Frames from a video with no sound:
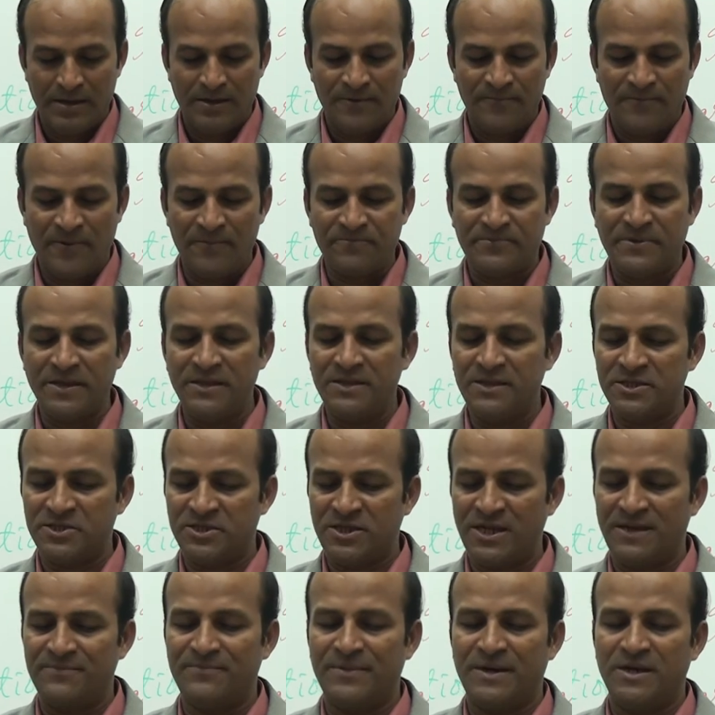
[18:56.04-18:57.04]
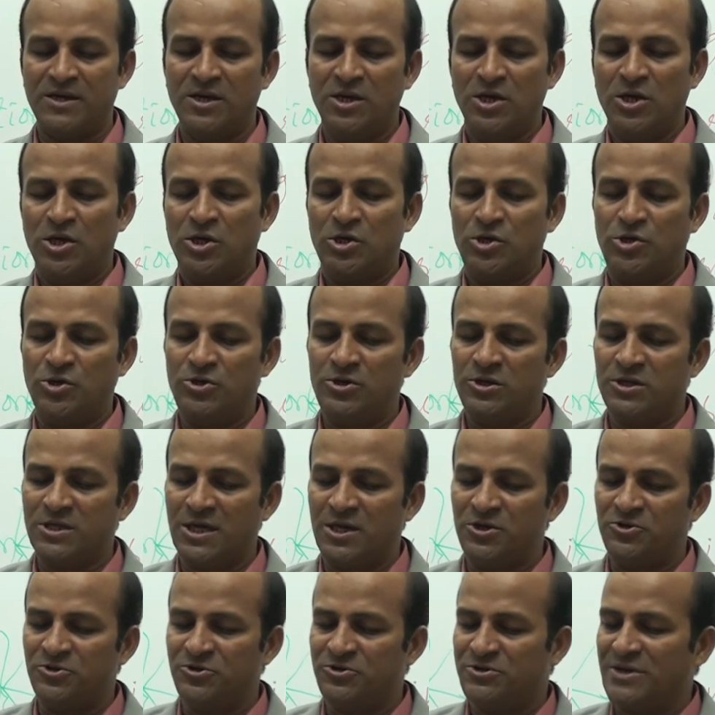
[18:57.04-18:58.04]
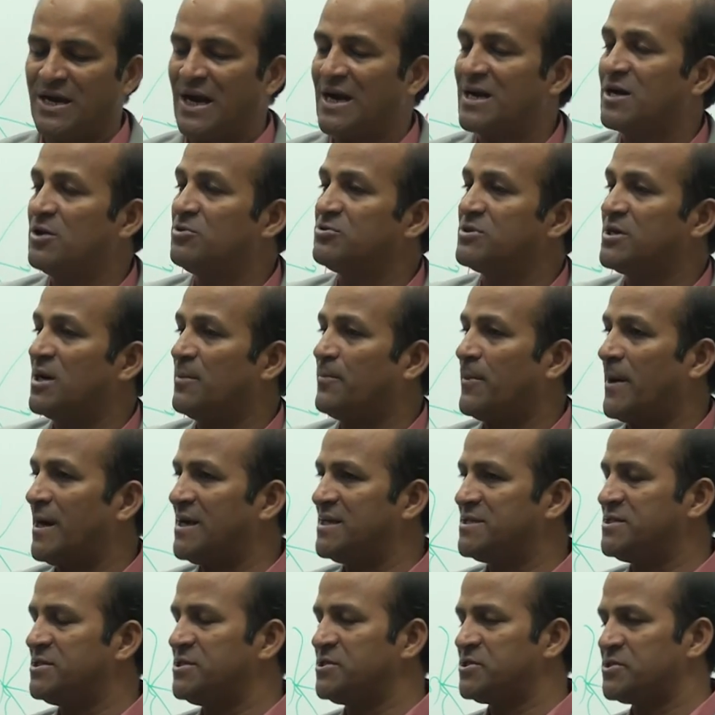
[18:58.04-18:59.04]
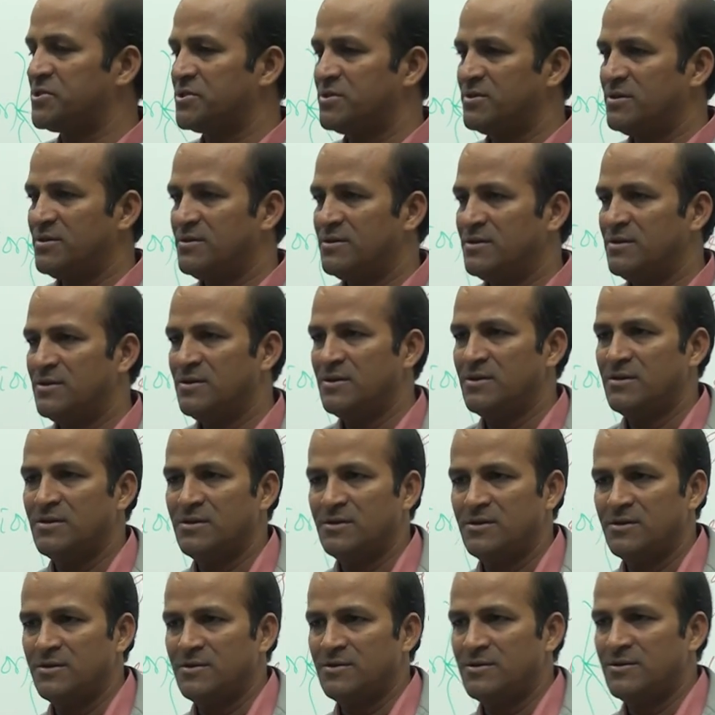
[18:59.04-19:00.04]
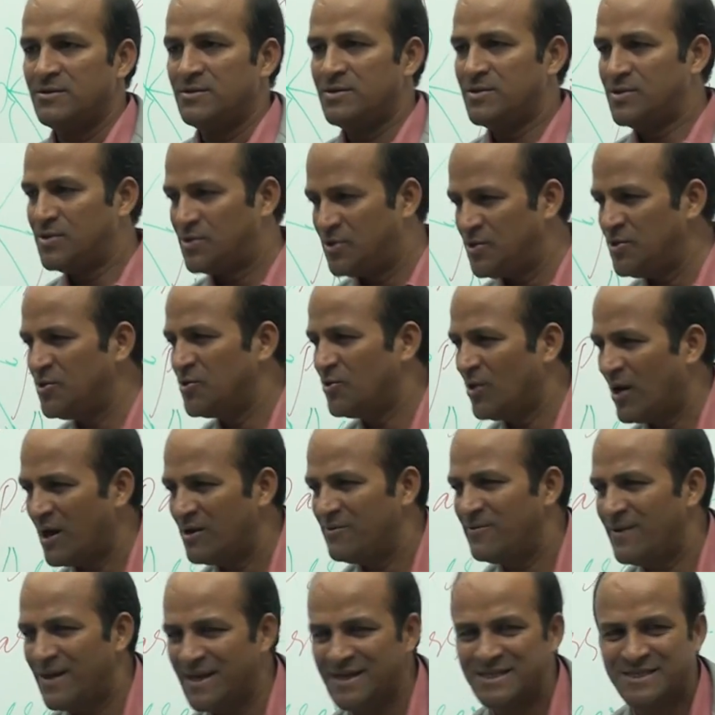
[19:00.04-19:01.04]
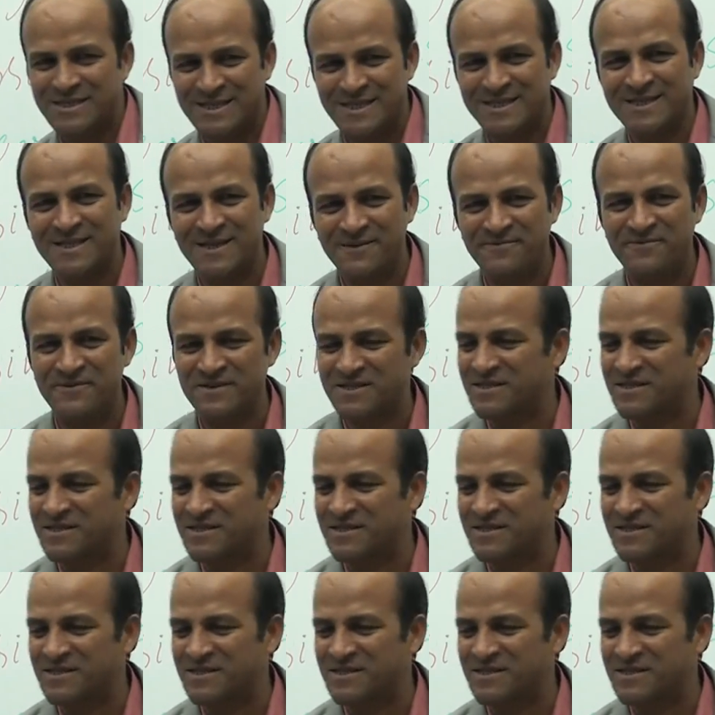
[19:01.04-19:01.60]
15th statement, do you tend to drag out apologies? Do you always seek for